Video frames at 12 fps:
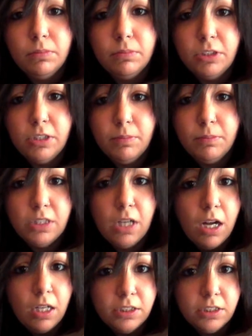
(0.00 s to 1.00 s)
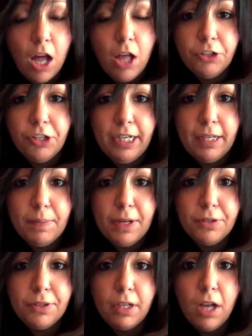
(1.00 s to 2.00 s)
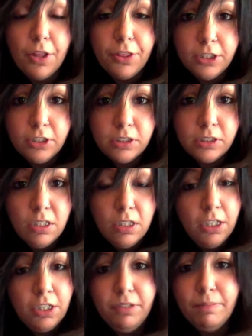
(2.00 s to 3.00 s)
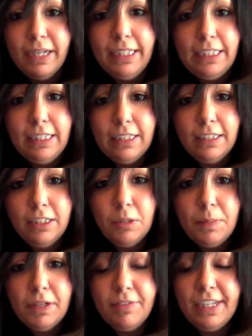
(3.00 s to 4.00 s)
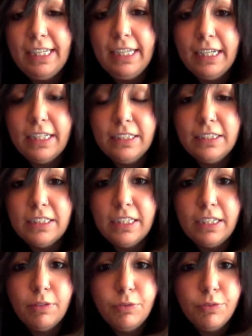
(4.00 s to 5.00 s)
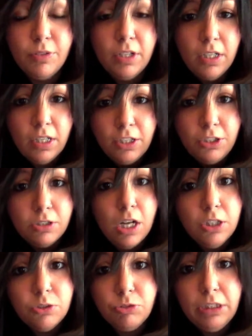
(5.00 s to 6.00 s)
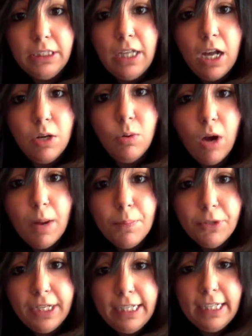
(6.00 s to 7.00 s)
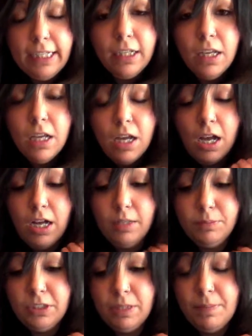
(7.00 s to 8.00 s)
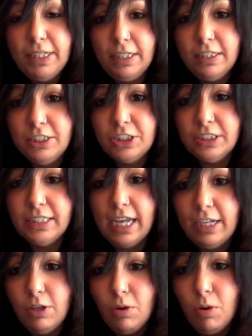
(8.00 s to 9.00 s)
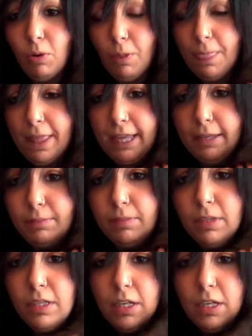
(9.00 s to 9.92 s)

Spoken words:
Some dogs tolerate it better than others. You might need a little bit of a hand if your dog's really not cooperating. Somebody could just kind of hold them.